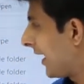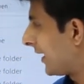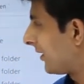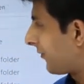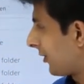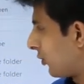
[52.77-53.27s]

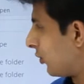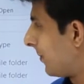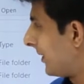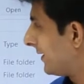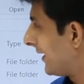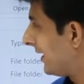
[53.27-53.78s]
and if I
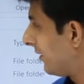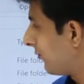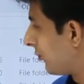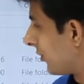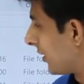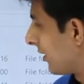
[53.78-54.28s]
open any
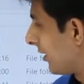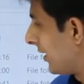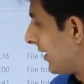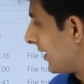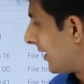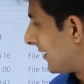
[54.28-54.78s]
folder
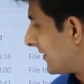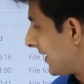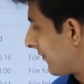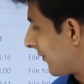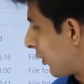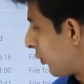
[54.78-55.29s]
Let's say
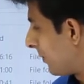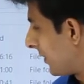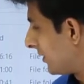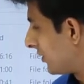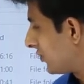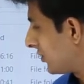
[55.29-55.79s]
if I
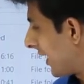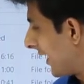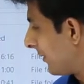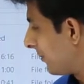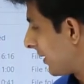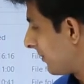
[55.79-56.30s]
open this
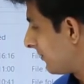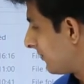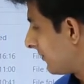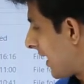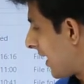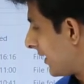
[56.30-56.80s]
IBM
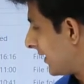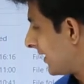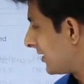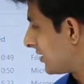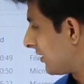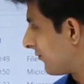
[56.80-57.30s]

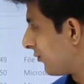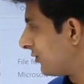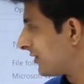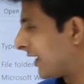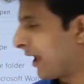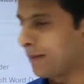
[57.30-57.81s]
RDNG full
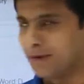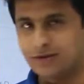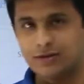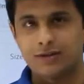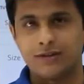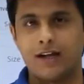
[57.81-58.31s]

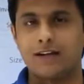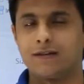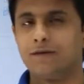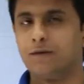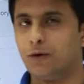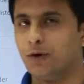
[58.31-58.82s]
syllabus, that's
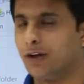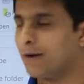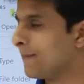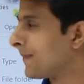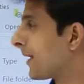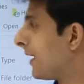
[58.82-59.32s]
some folder
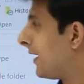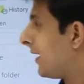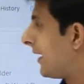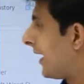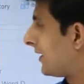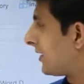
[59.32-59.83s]

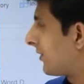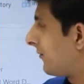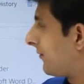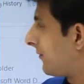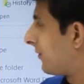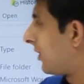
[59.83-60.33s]
and there
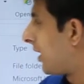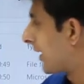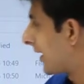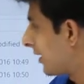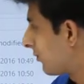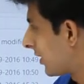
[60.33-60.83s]
are
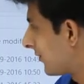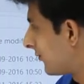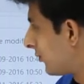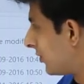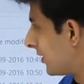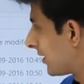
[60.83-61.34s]
again one
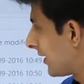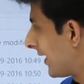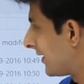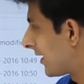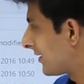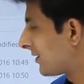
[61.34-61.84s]
folder
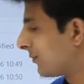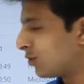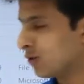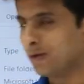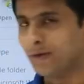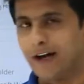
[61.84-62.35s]
and there are some
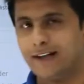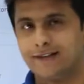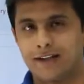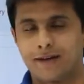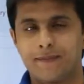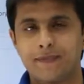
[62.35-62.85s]
two files
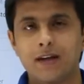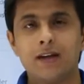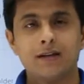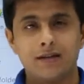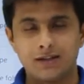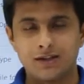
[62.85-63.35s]
here.
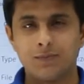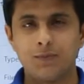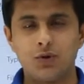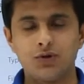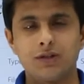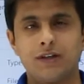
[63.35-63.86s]
Now
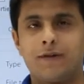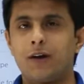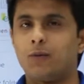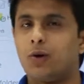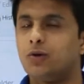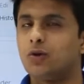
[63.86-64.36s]
suppose I
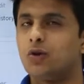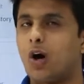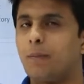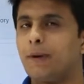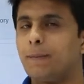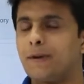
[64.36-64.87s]
want to
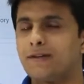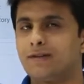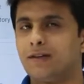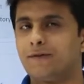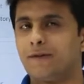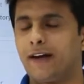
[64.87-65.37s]
copy paste
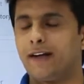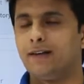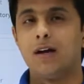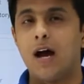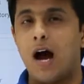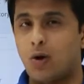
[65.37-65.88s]
the file,
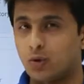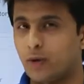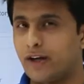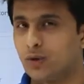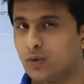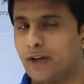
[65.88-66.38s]
how do
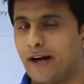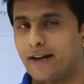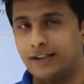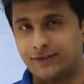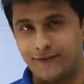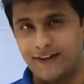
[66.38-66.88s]
I do that?
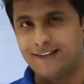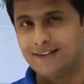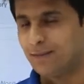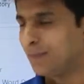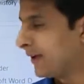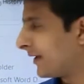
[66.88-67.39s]
It's very
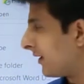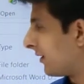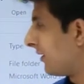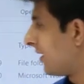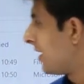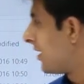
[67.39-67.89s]
simple
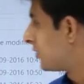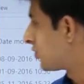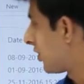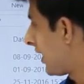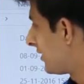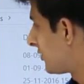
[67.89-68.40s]
here.
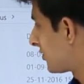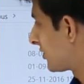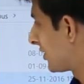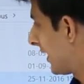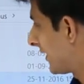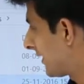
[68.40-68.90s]
So I'll just
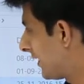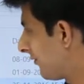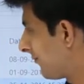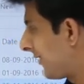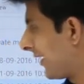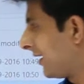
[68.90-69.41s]
select any
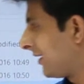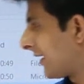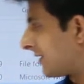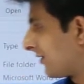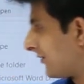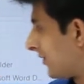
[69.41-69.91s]
file
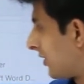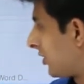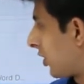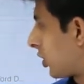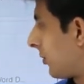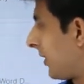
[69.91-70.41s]
that's a Word
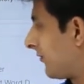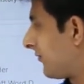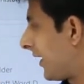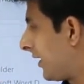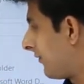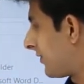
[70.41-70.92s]
document
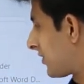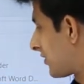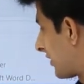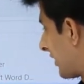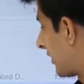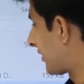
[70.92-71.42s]
file which is
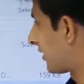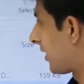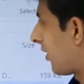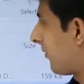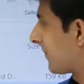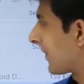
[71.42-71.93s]
created
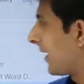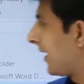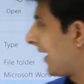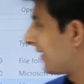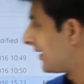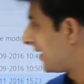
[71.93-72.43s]
now
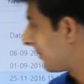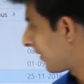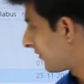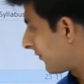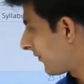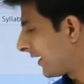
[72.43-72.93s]
and the name
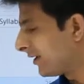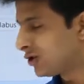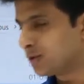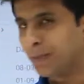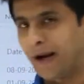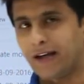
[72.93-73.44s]
of the file
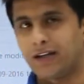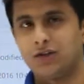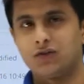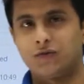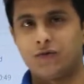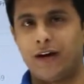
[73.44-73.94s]
is
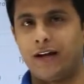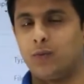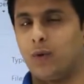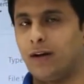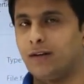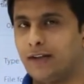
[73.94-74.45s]
practice file
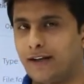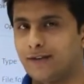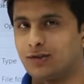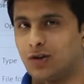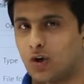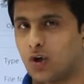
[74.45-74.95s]
1 that
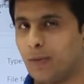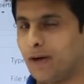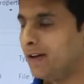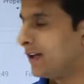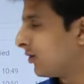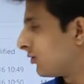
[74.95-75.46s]
is
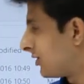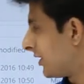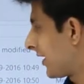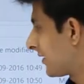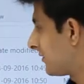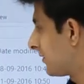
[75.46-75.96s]
document
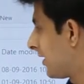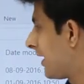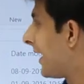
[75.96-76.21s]
docx